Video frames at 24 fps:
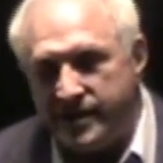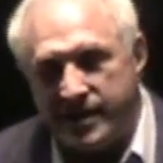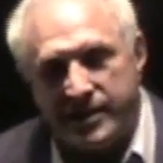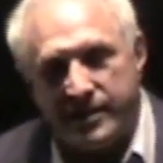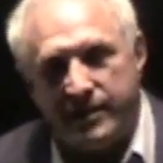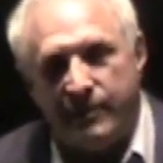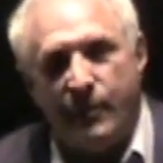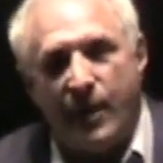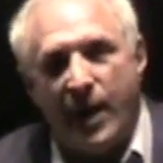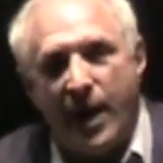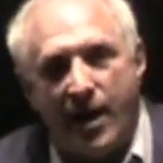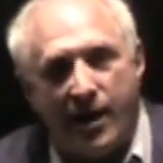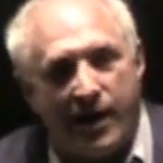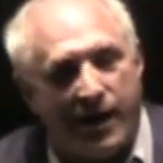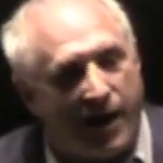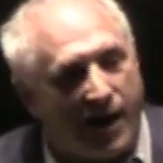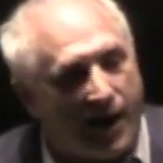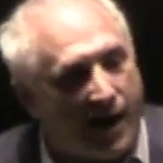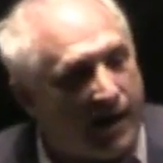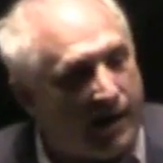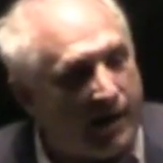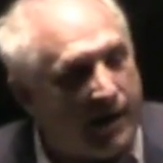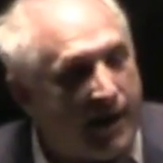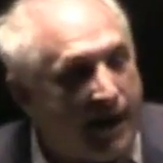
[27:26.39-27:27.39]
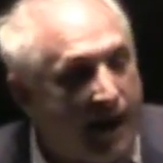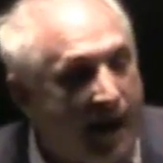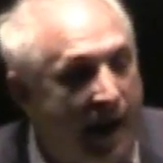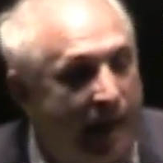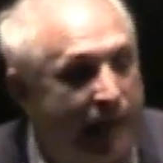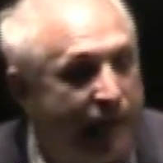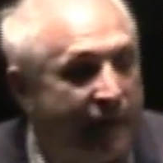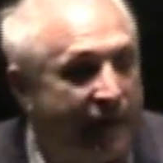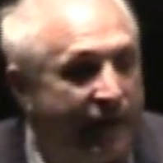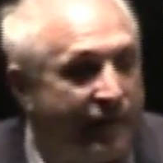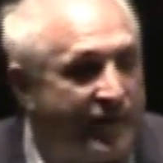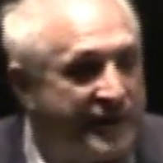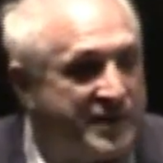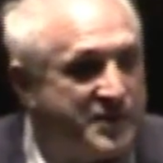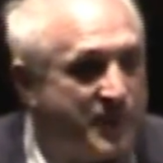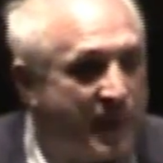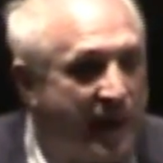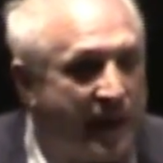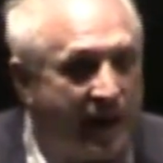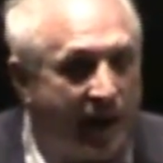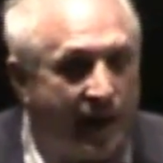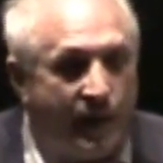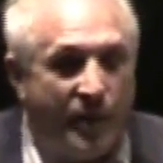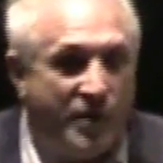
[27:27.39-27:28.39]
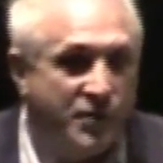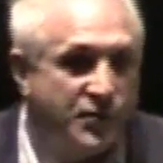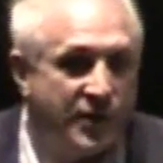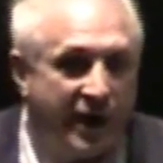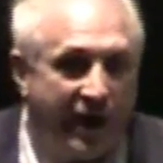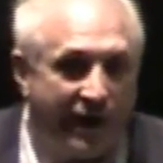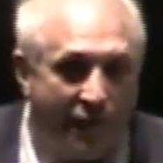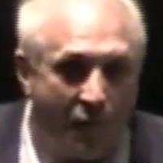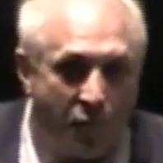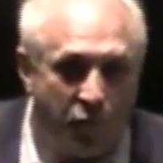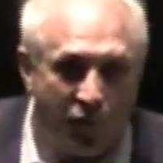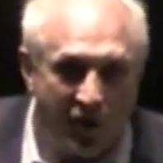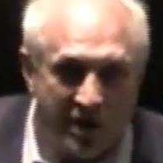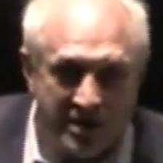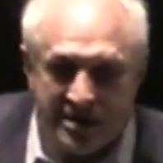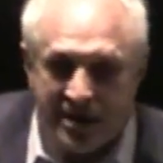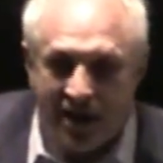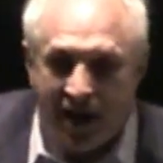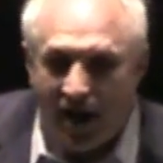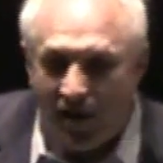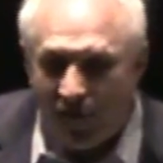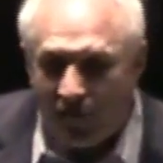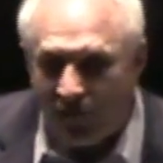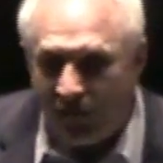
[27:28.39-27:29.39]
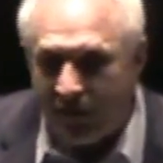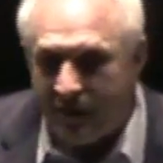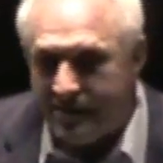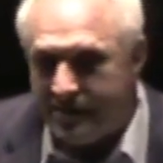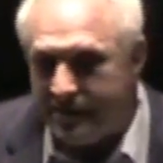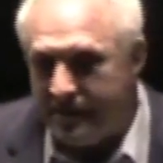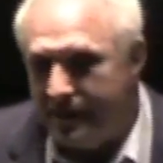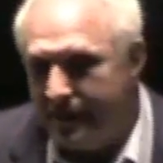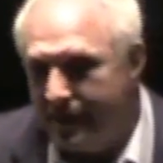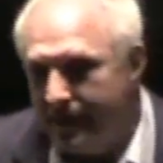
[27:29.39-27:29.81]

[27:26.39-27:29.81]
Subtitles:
I think, wow, and I figured if I spent that much, we'd have a press conference.